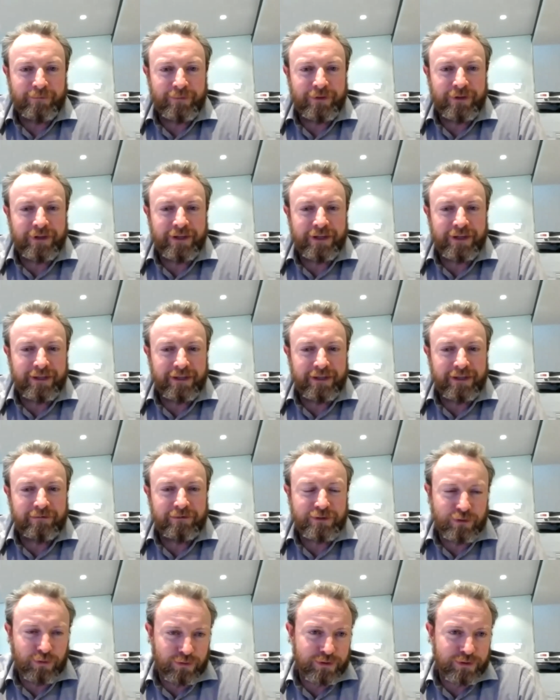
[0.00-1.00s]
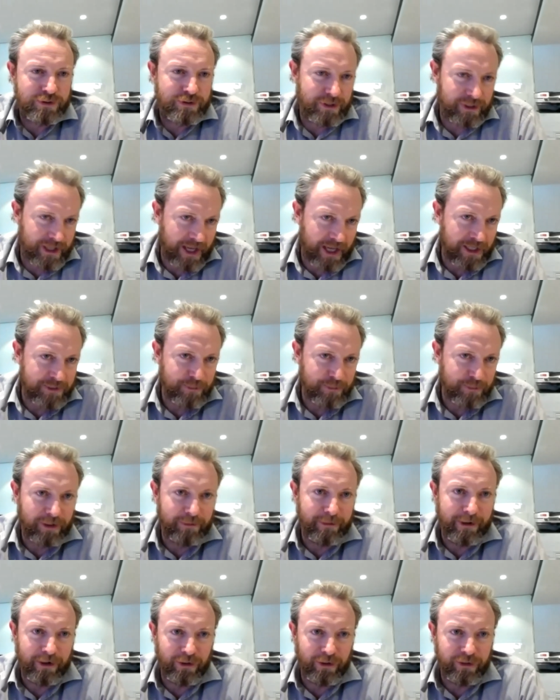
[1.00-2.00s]
The resources that Katie
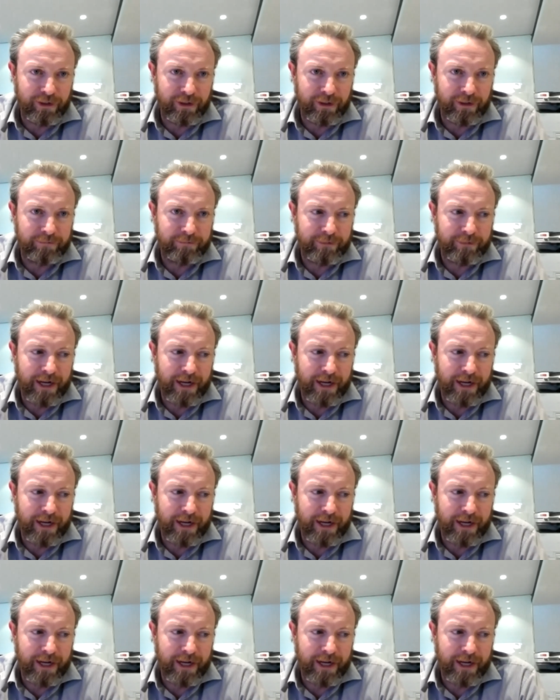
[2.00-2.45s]
spoke about earlier,